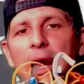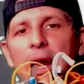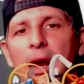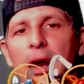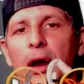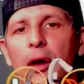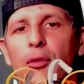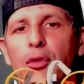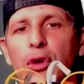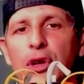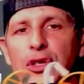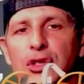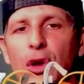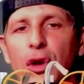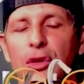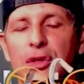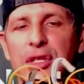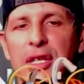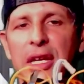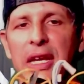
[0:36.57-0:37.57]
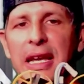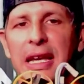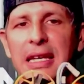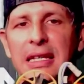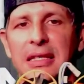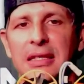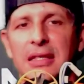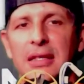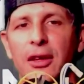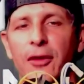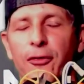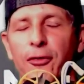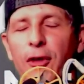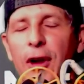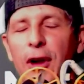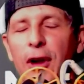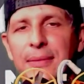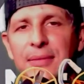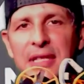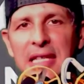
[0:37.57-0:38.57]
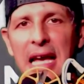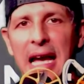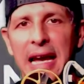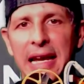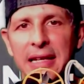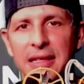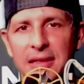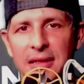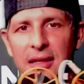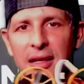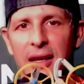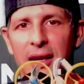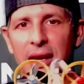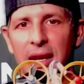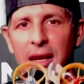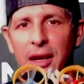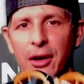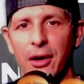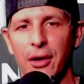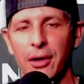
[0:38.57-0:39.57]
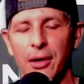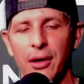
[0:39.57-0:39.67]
results is the frame size here.